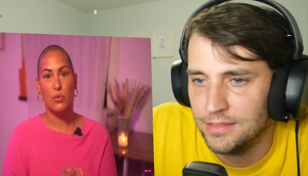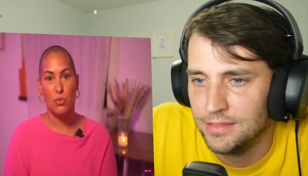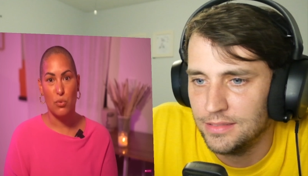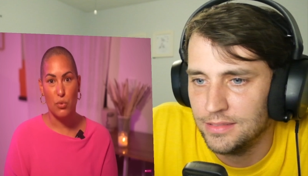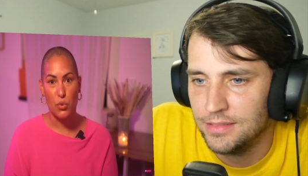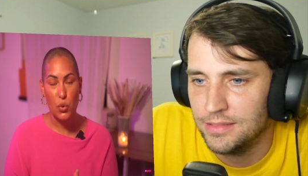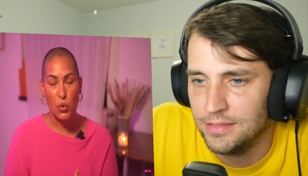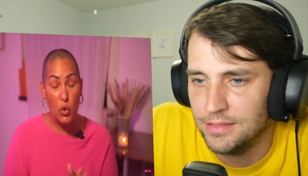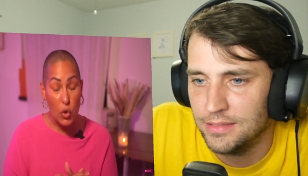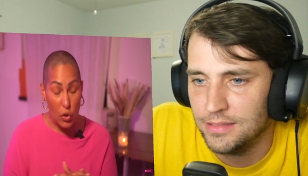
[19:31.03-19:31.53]

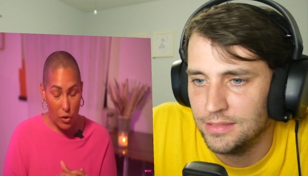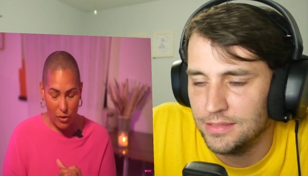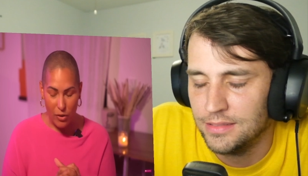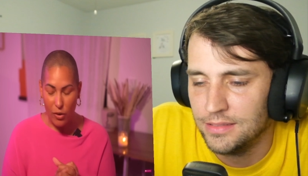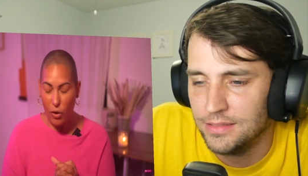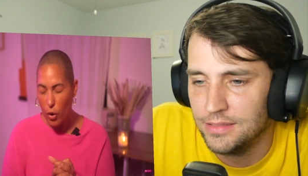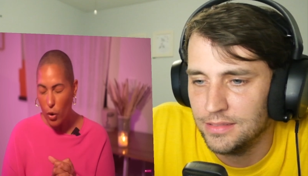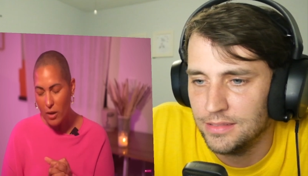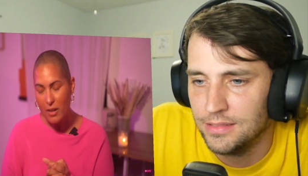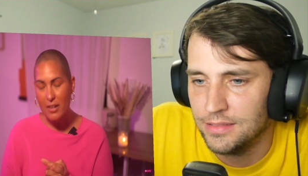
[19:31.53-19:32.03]

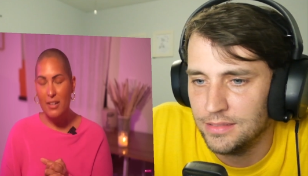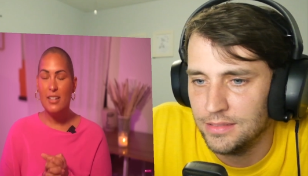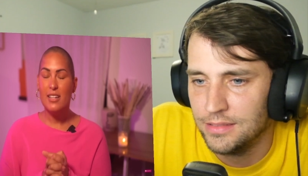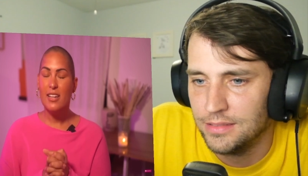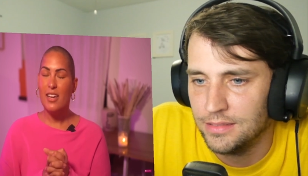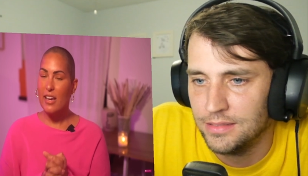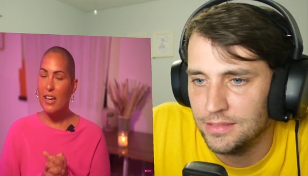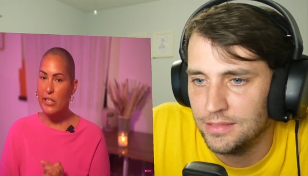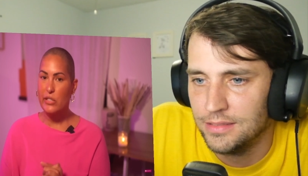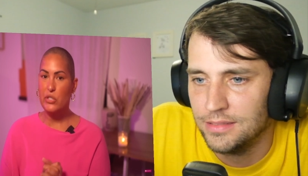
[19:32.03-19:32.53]
Speaker 1: rural
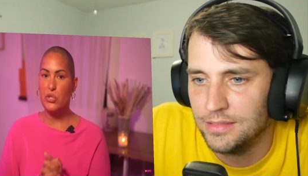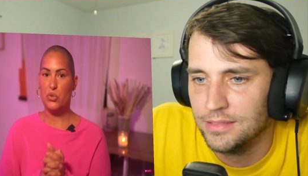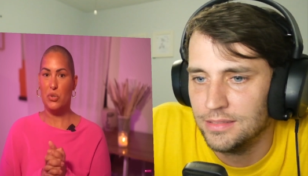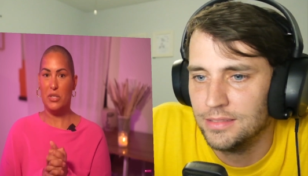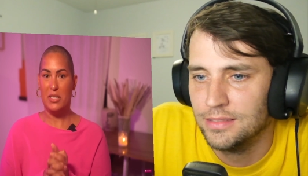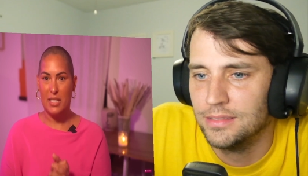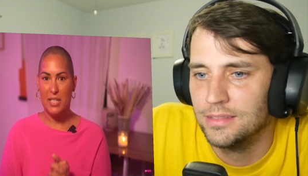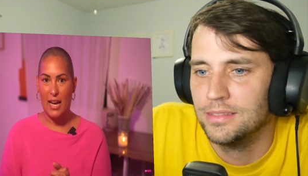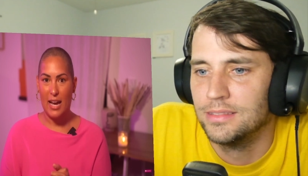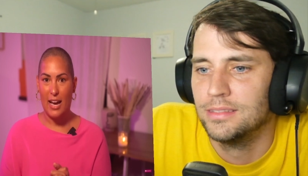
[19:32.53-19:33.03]
country
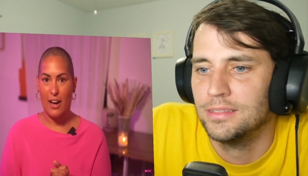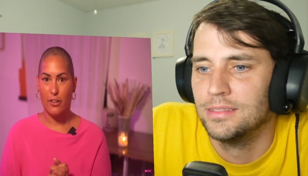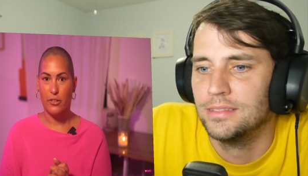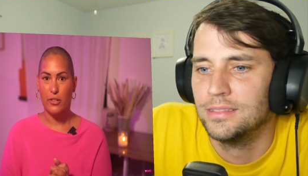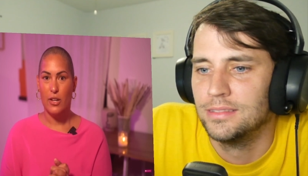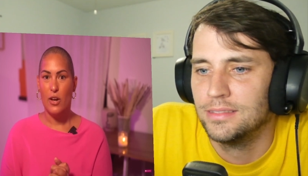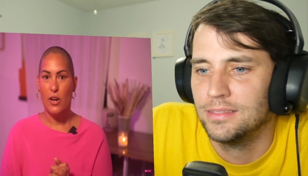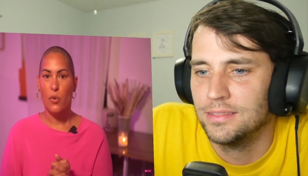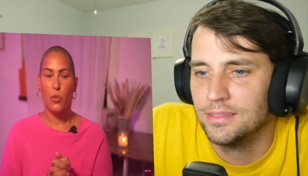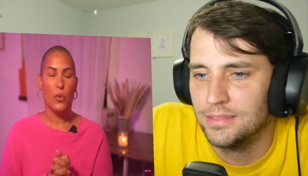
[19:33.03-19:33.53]
town
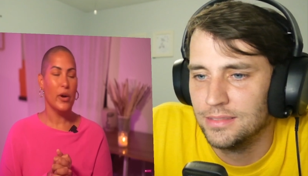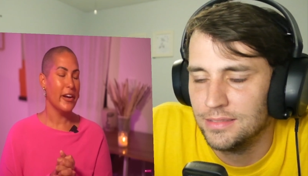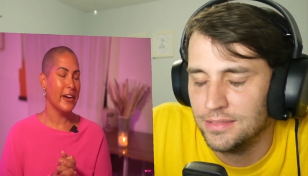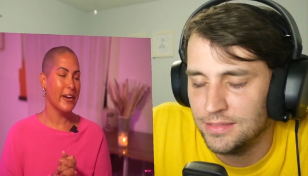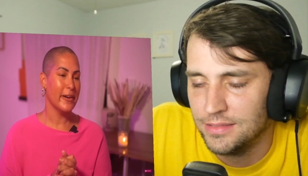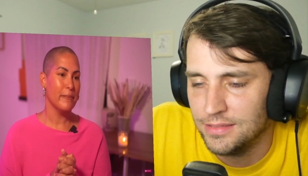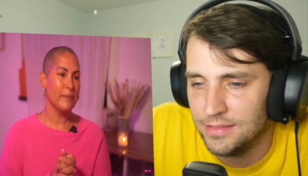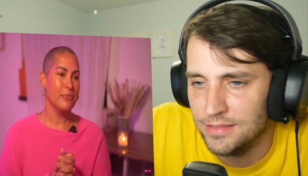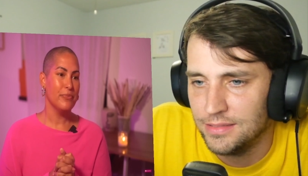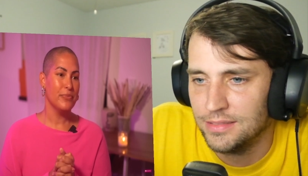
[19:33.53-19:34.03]

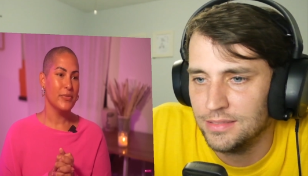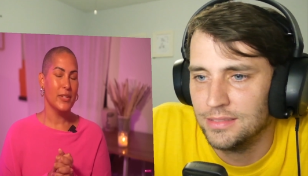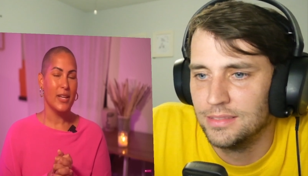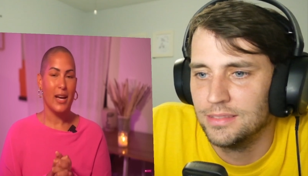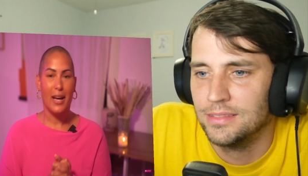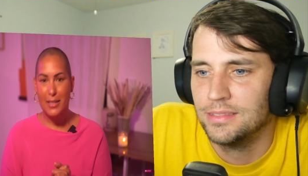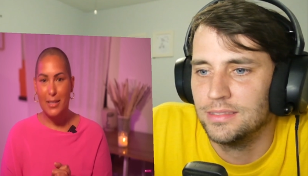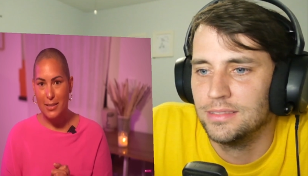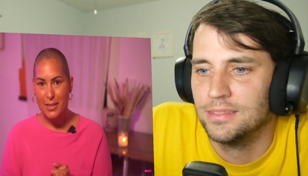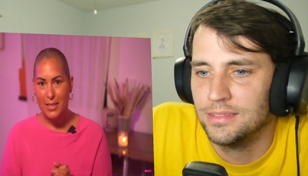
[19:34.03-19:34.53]
where
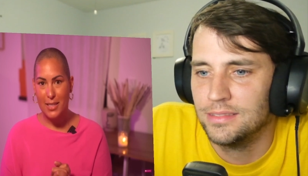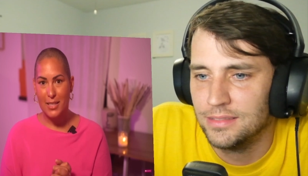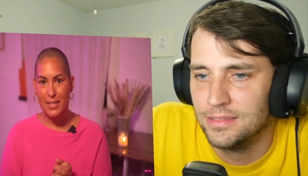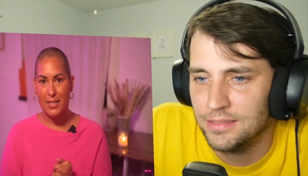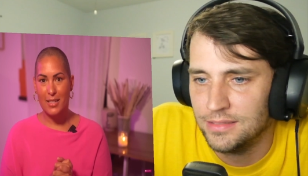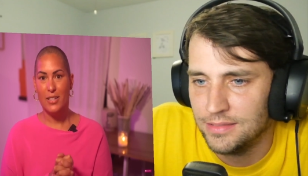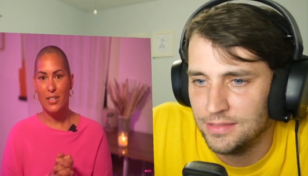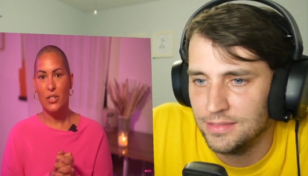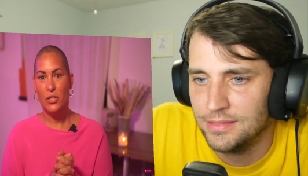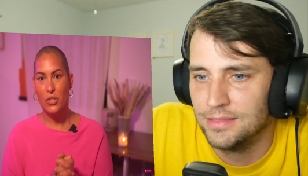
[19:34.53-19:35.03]
hunting,
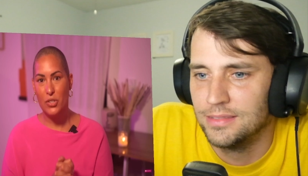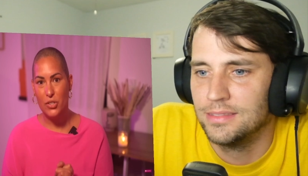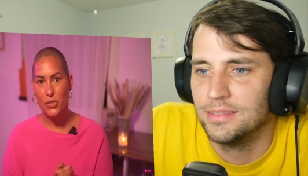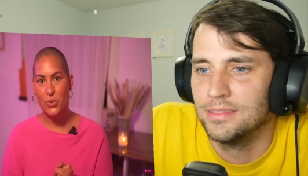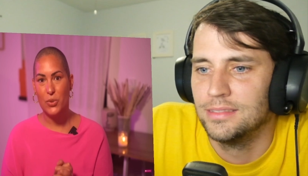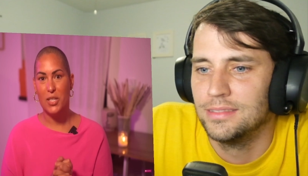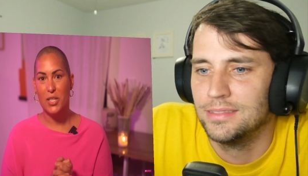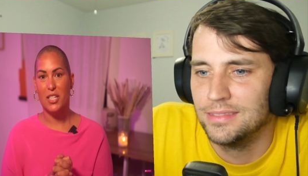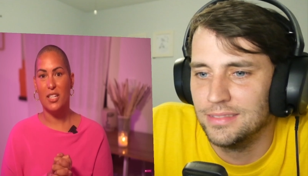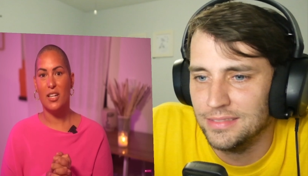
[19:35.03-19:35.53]

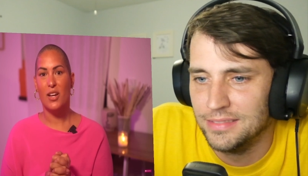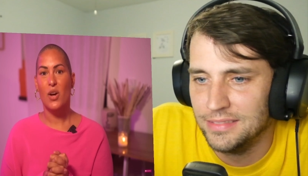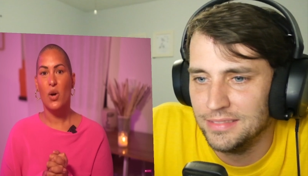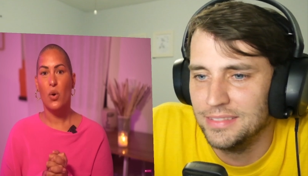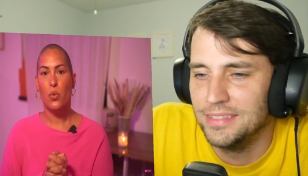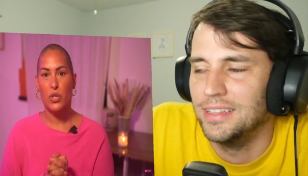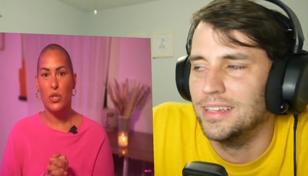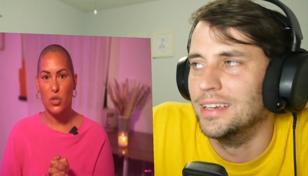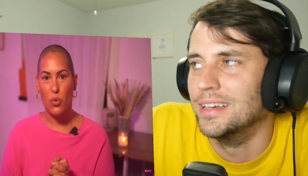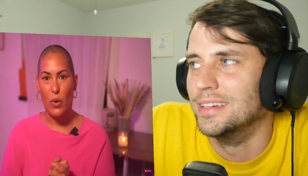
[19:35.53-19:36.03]
shooting
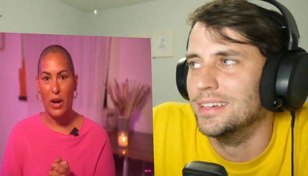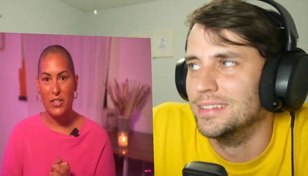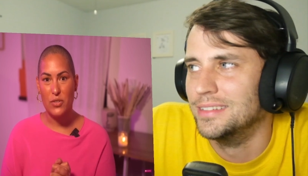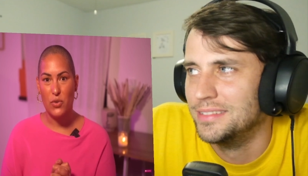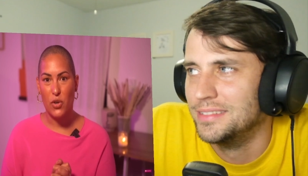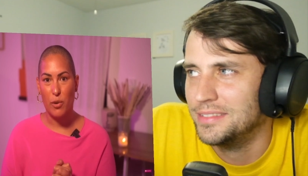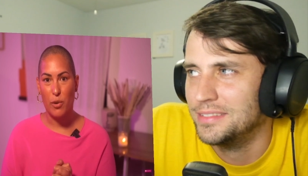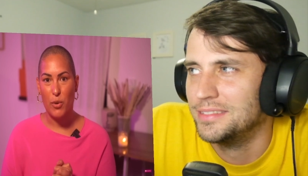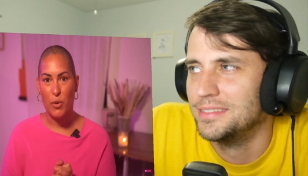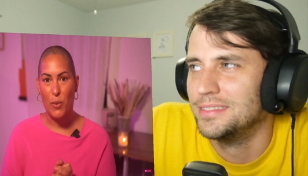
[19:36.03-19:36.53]
yeah. was quite
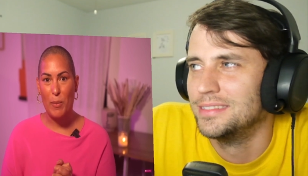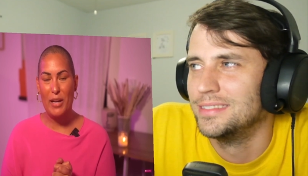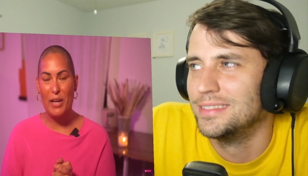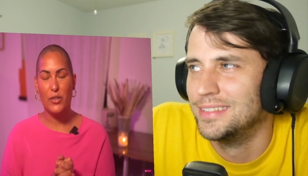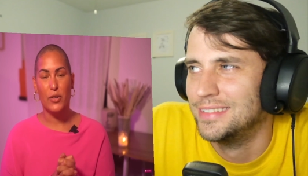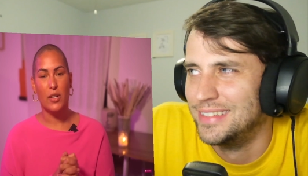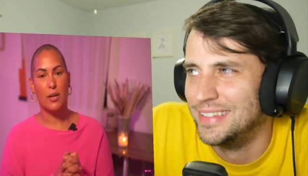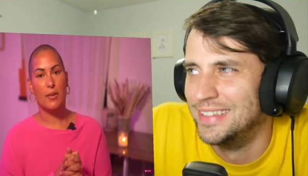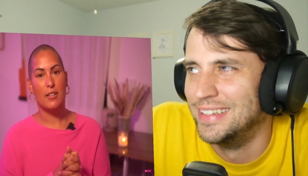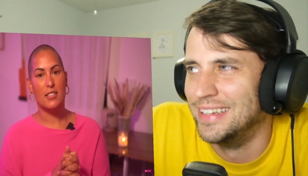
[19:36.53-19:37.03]
normal. My
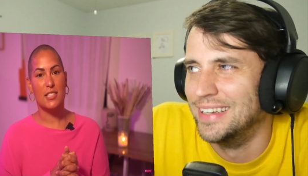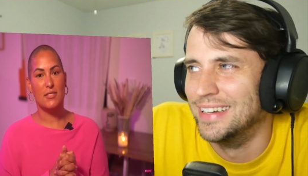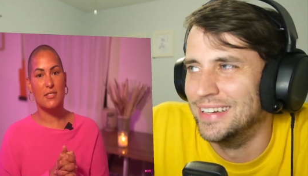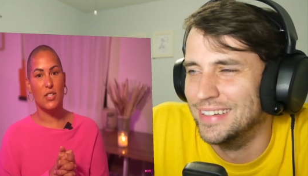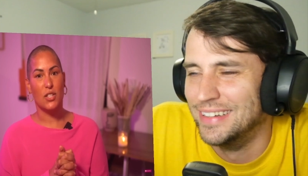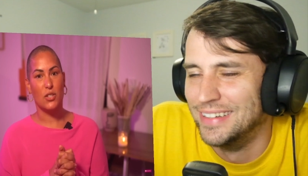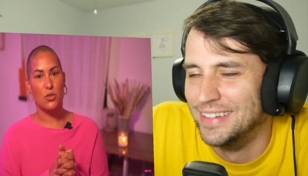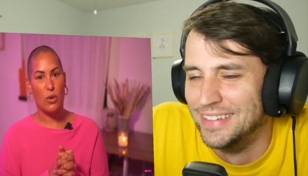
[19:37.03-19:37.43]
grandma lived on